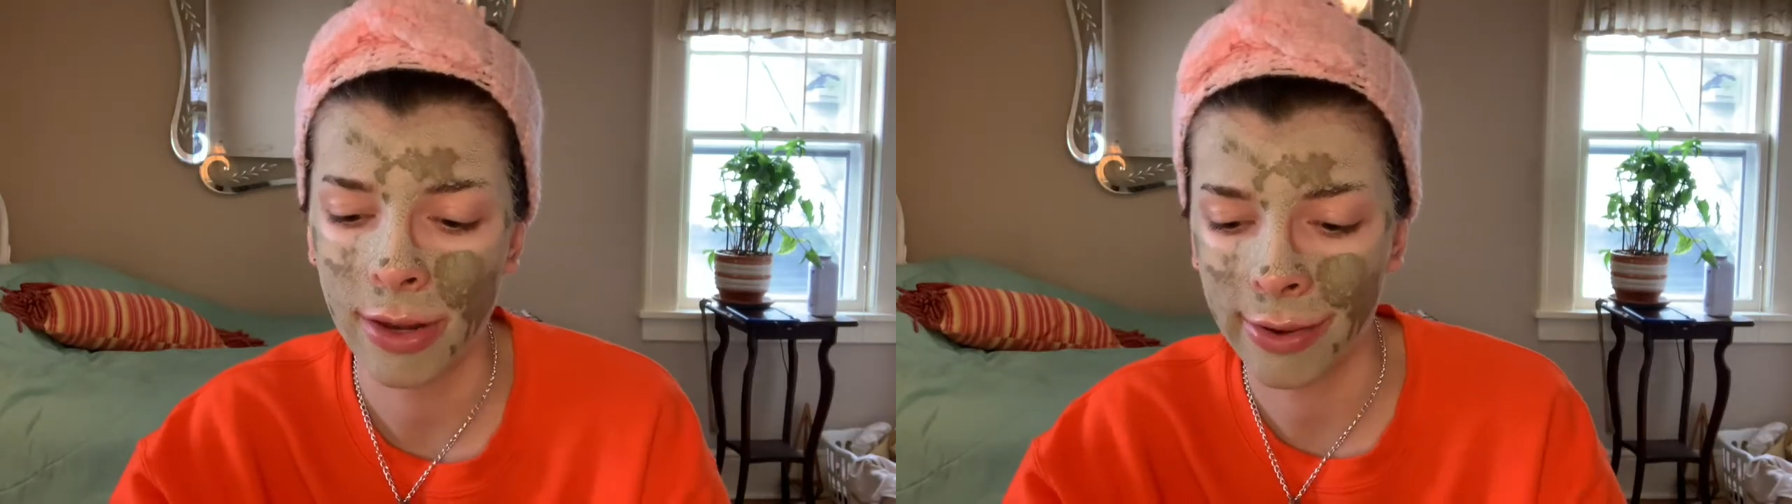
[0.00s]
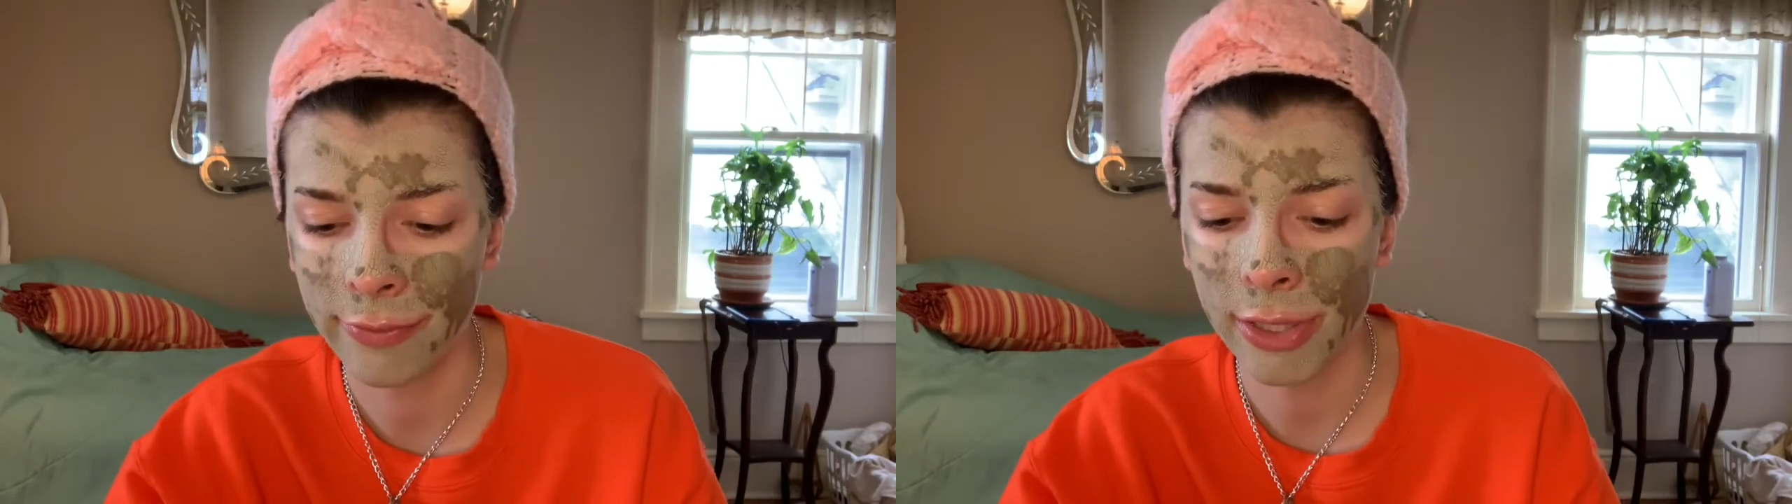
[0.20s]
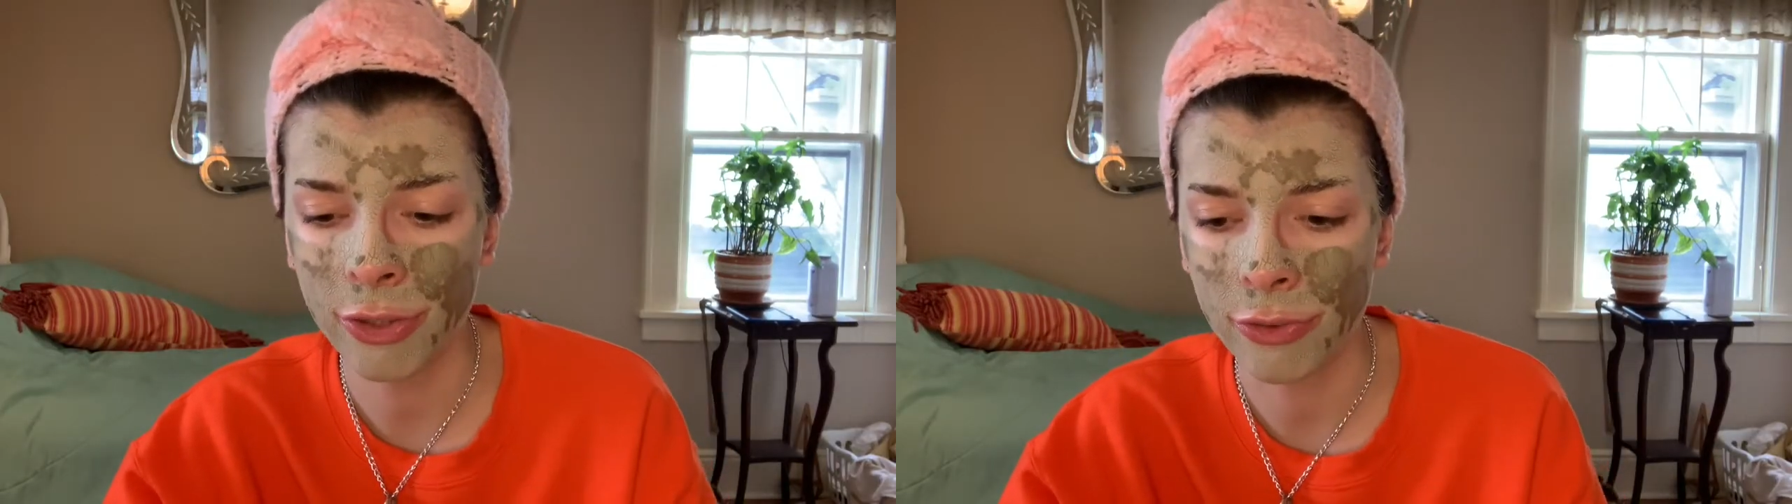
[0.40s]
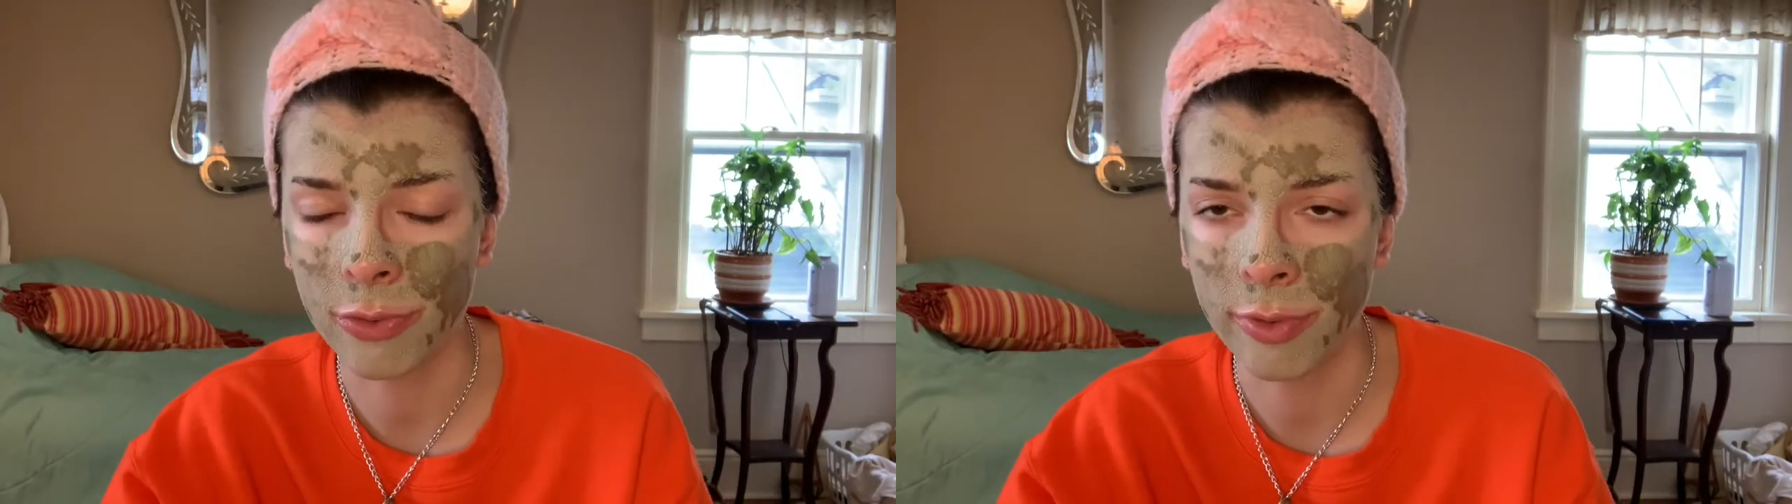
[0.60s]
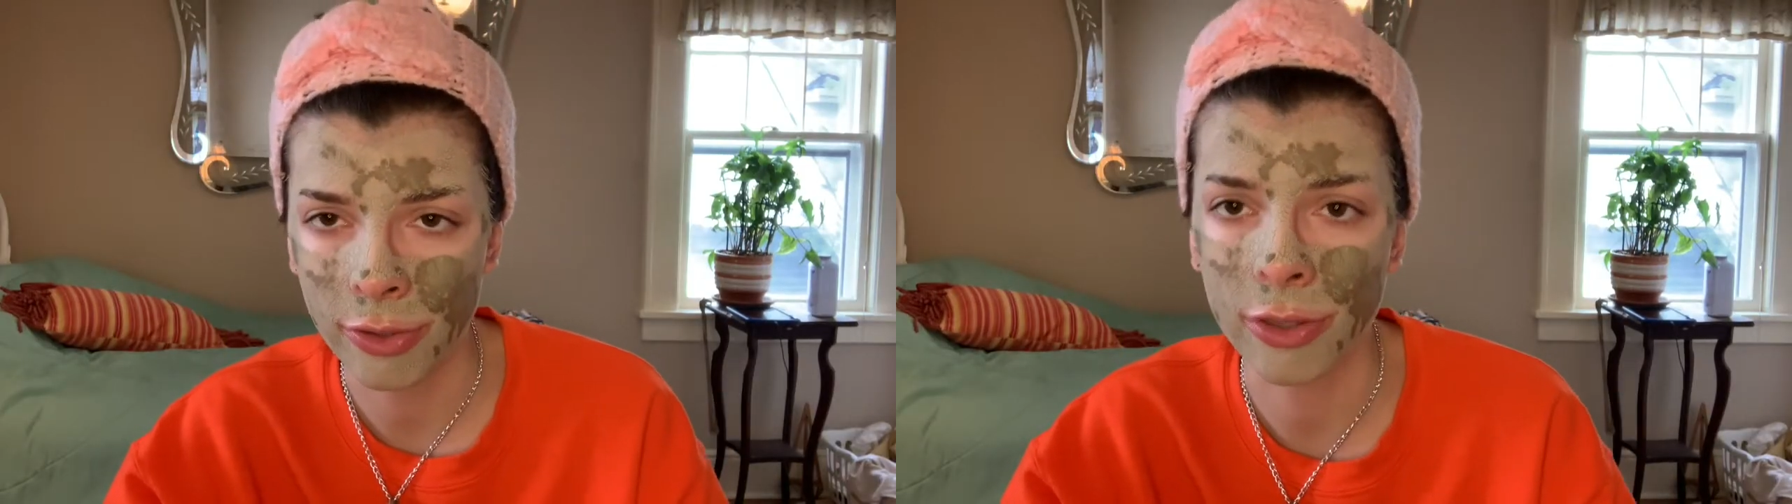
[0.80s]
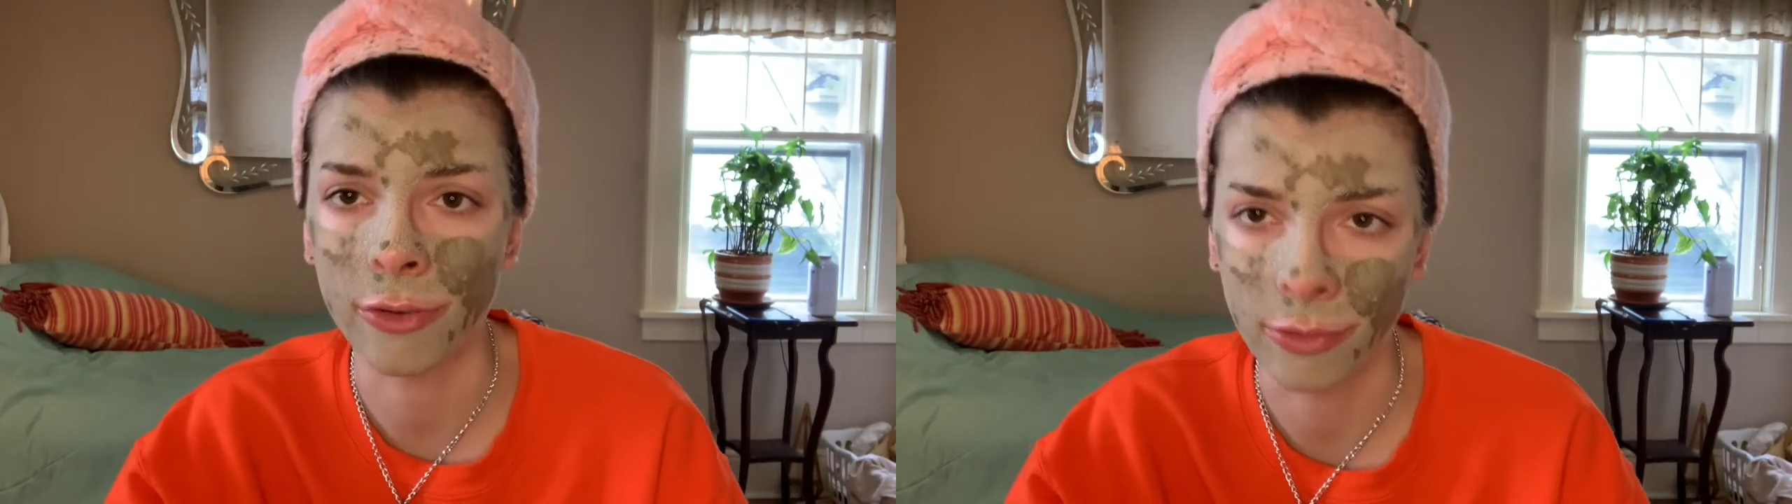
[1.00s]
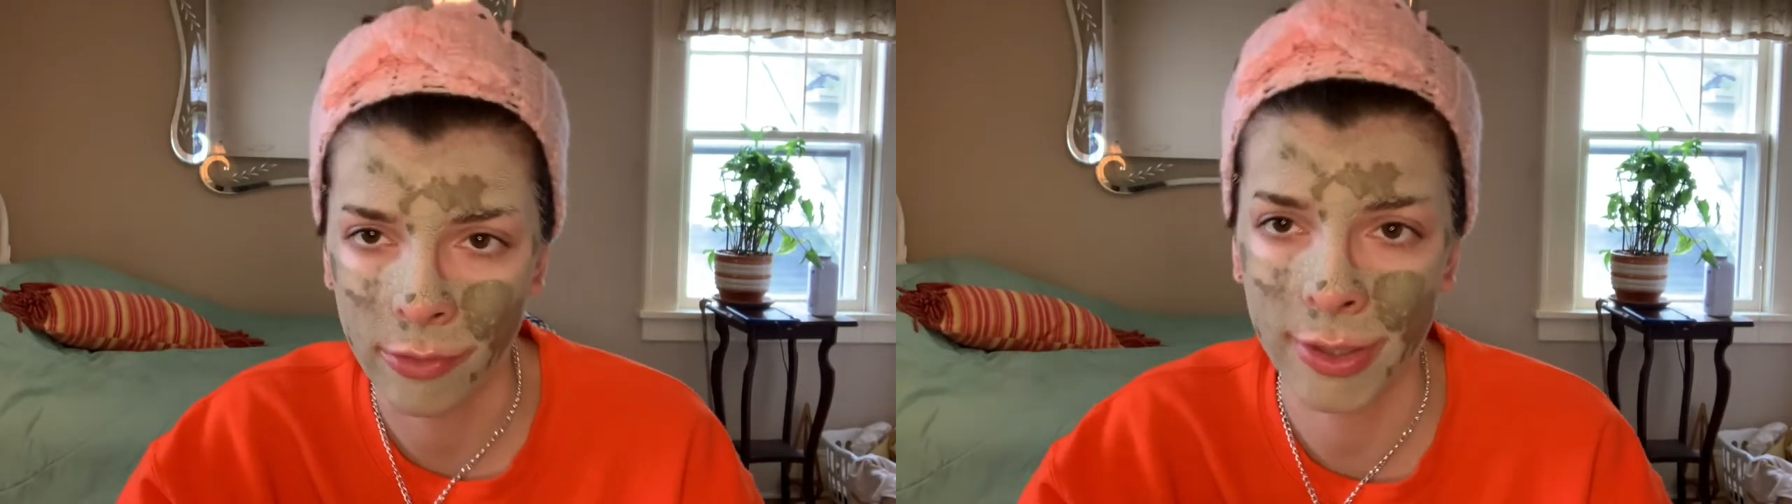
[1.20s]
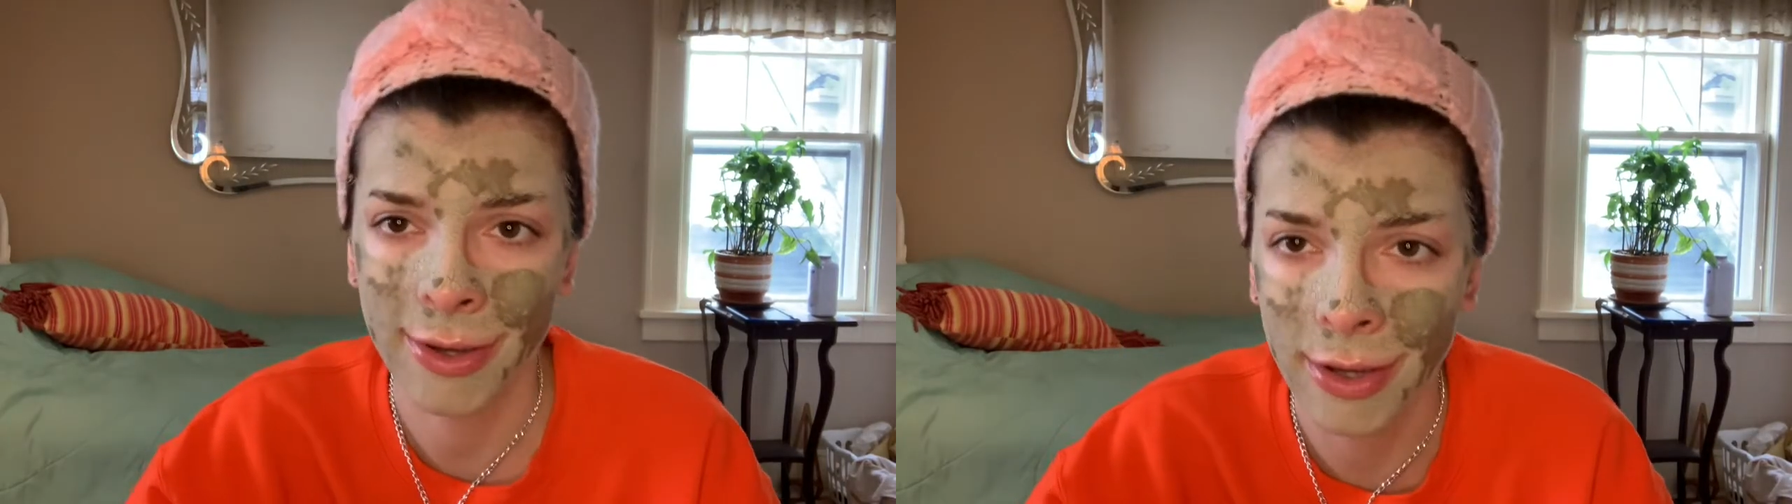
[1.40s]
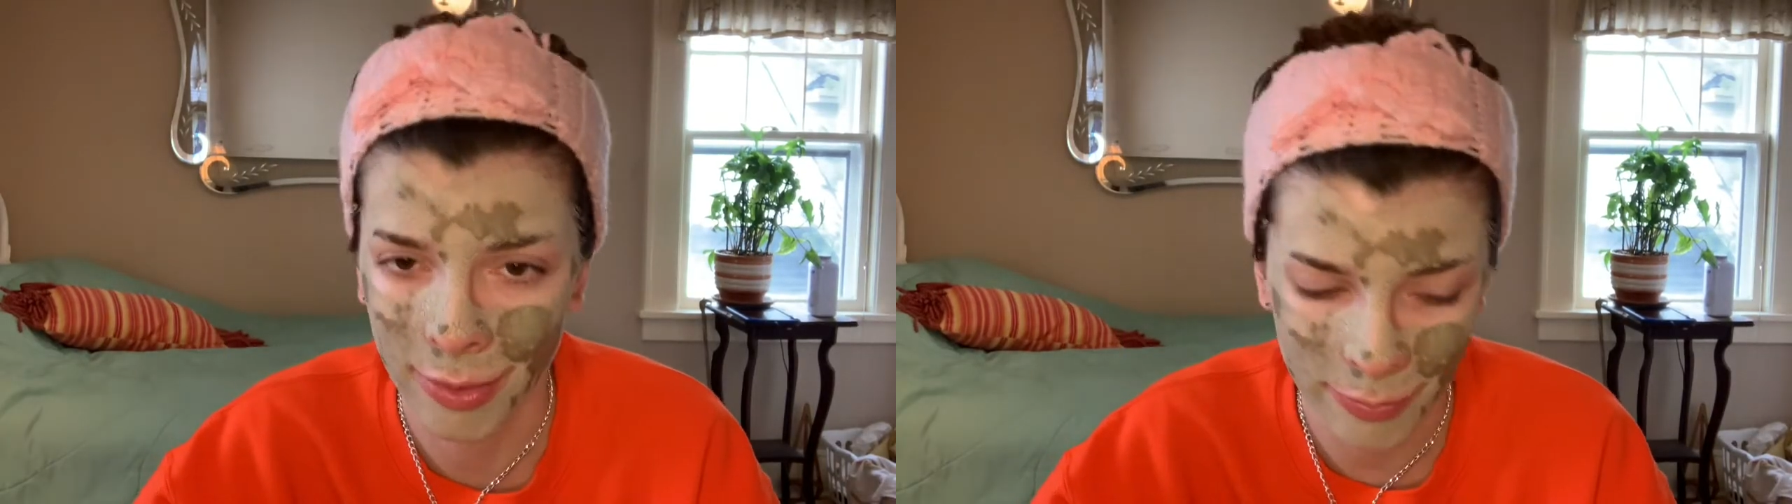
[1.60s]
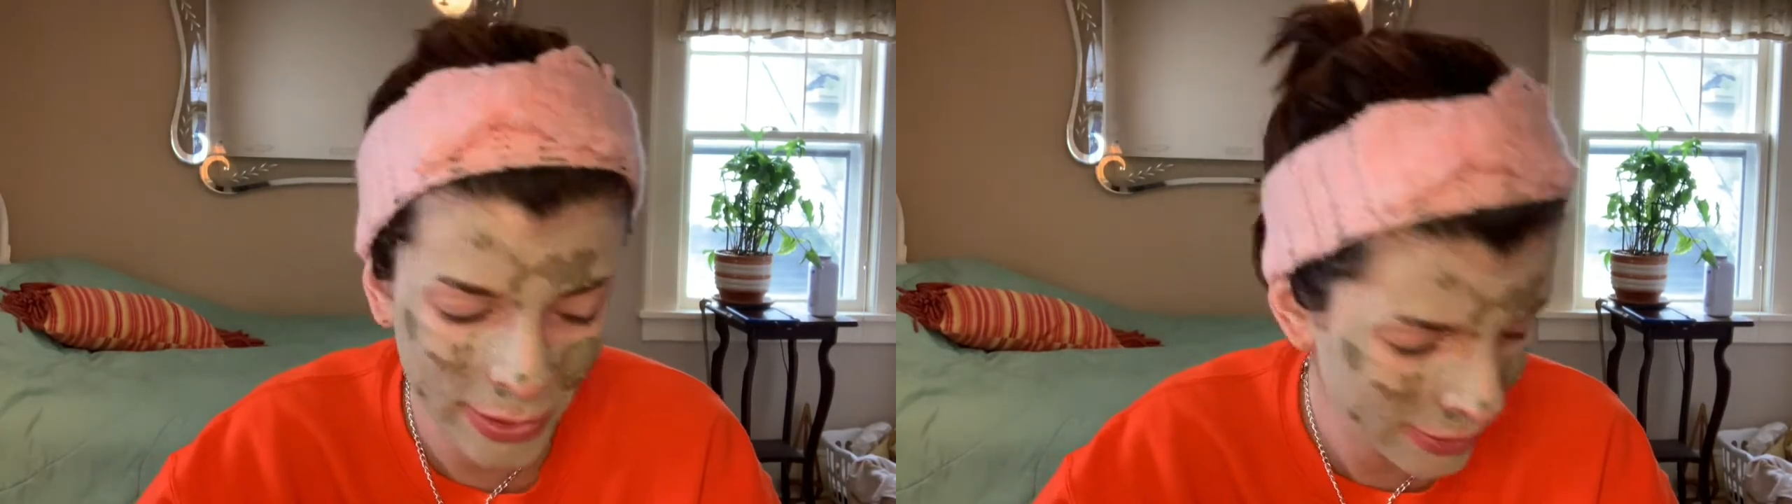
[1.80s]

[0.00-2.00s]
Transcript: have issues with each other growing up.